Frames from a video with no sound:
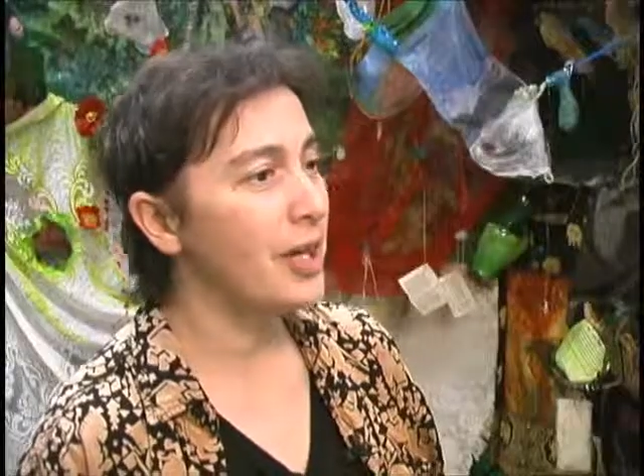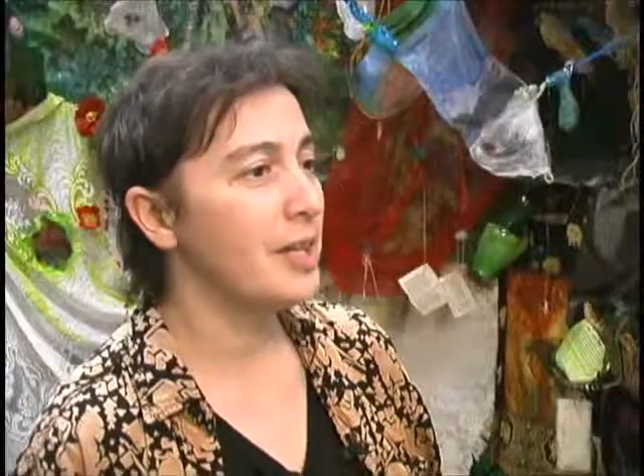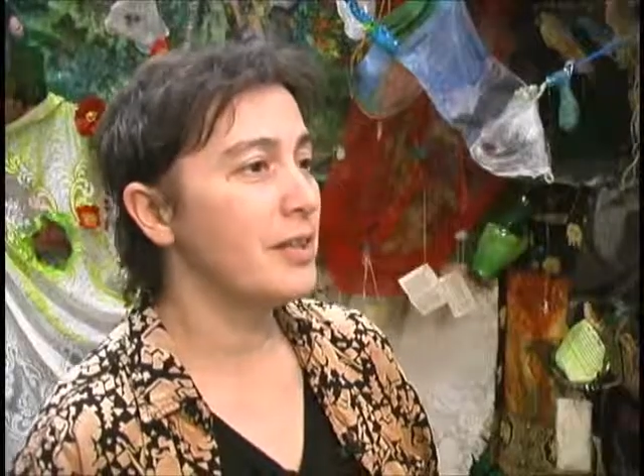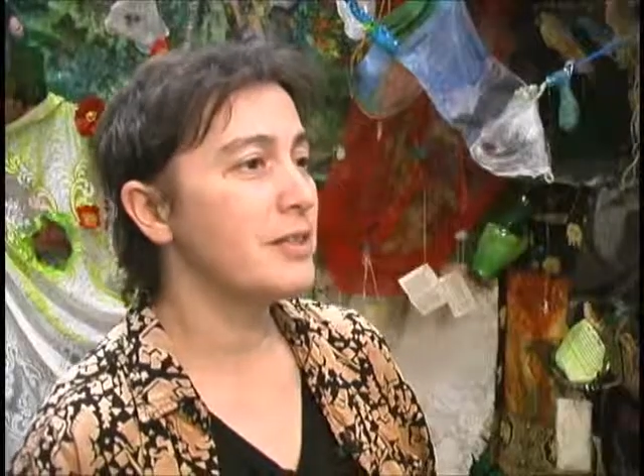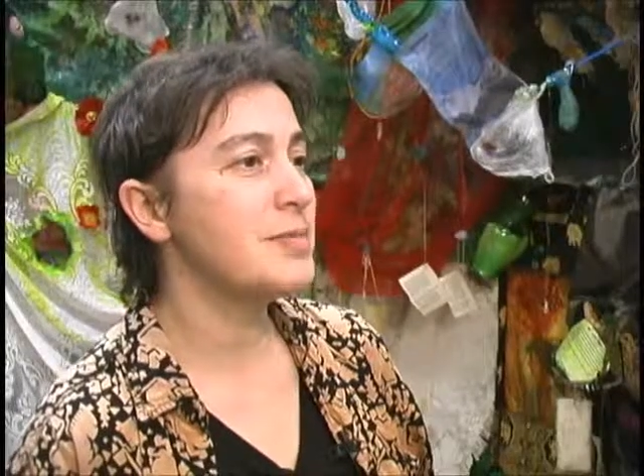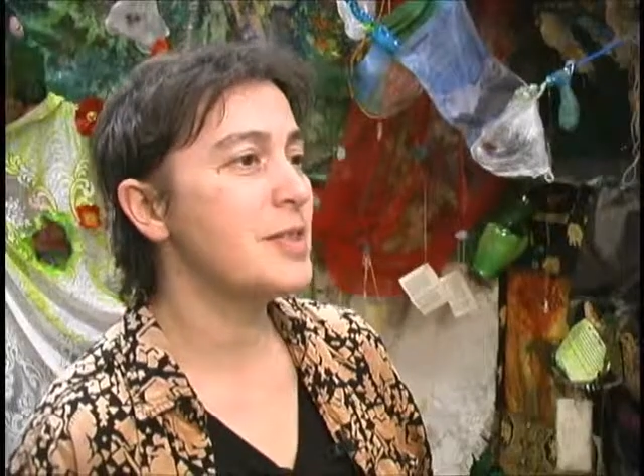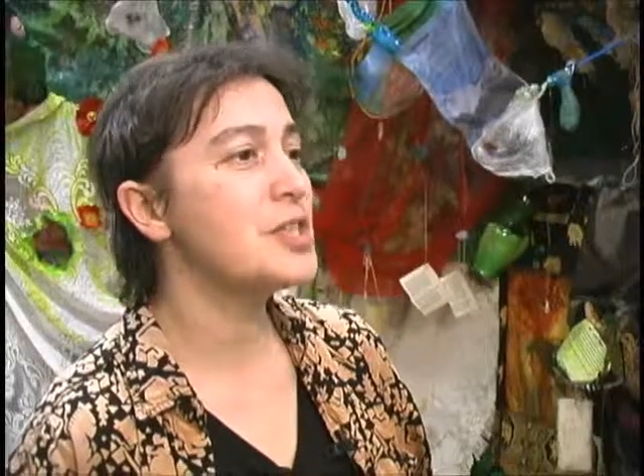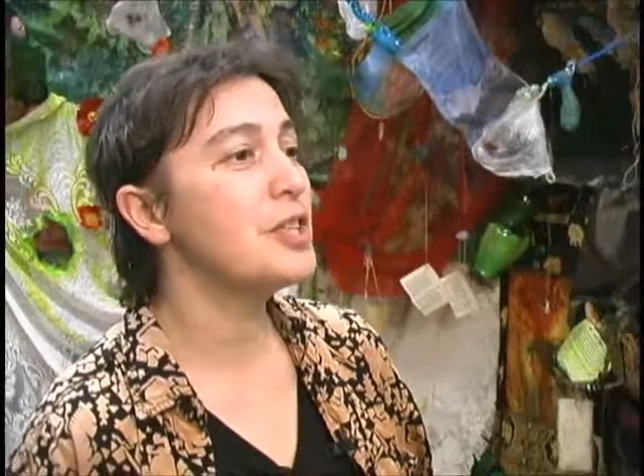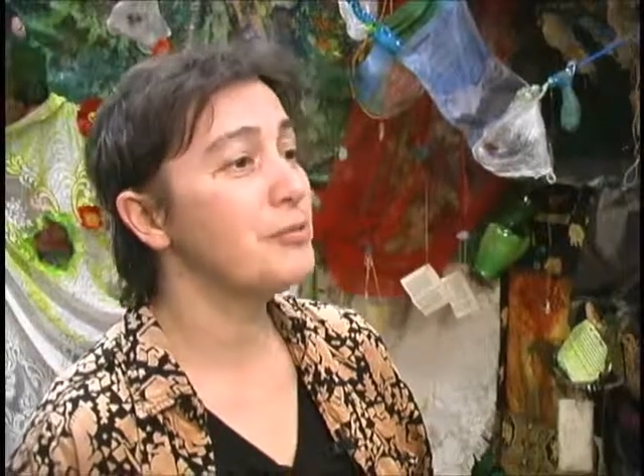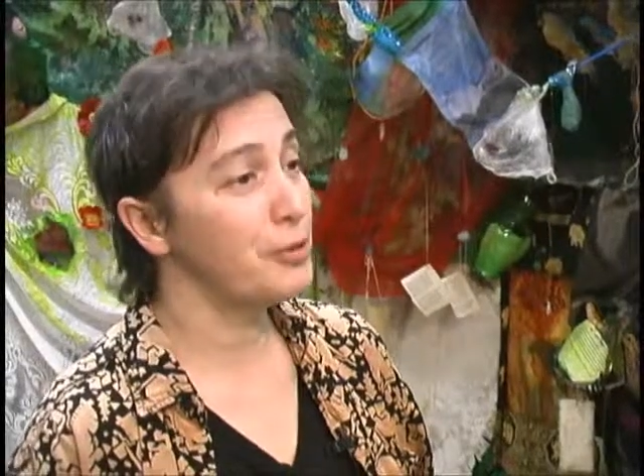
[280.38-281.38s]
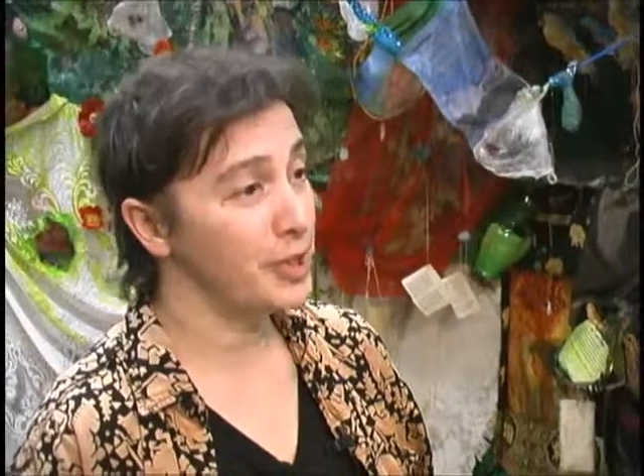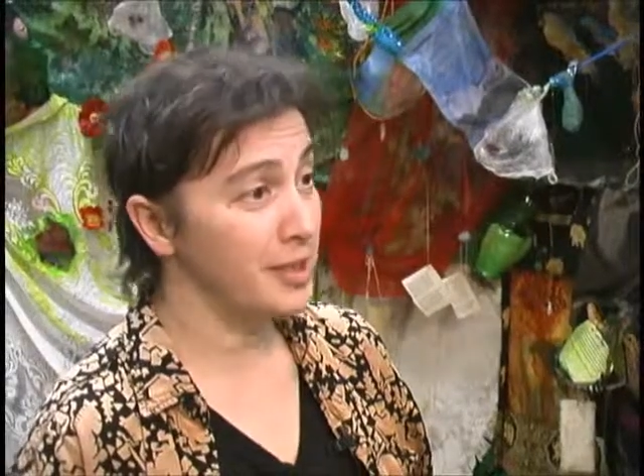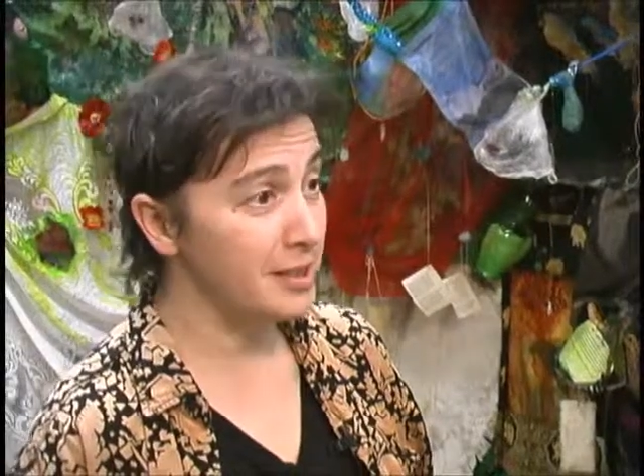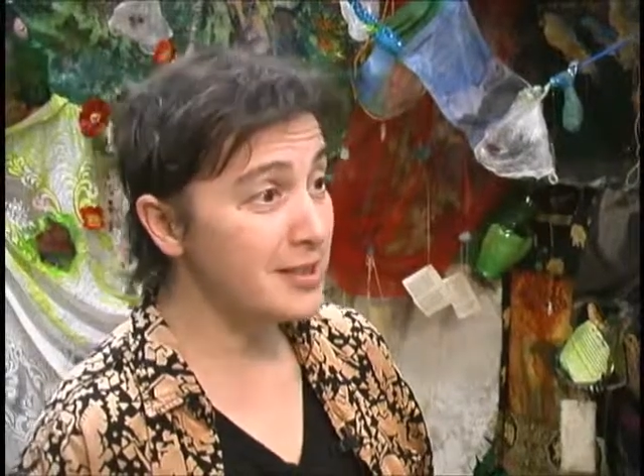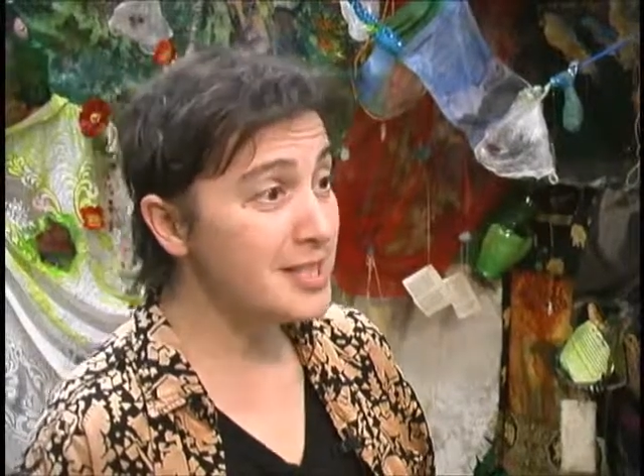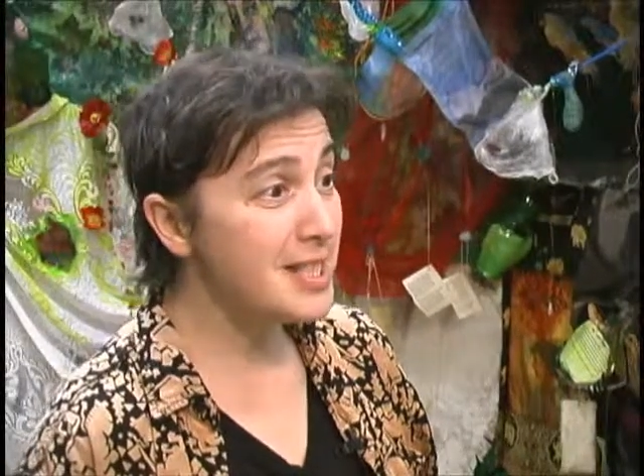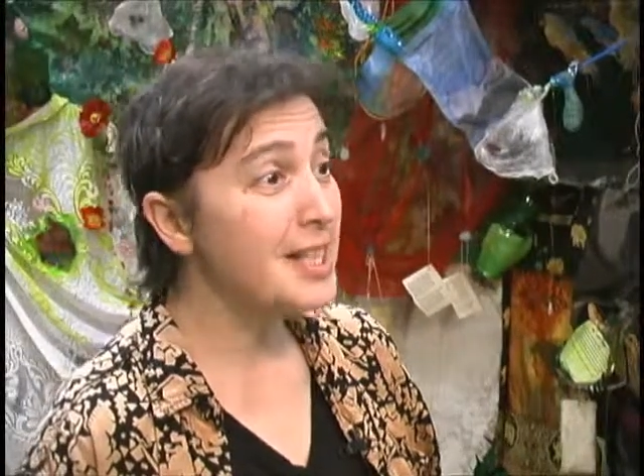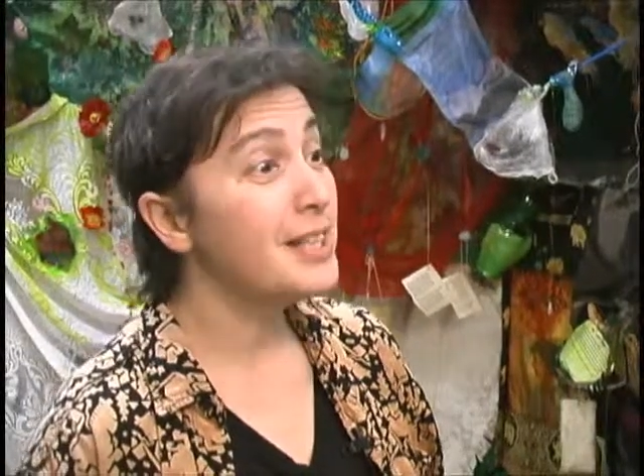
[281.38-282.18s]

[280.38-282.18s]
and especially for kids.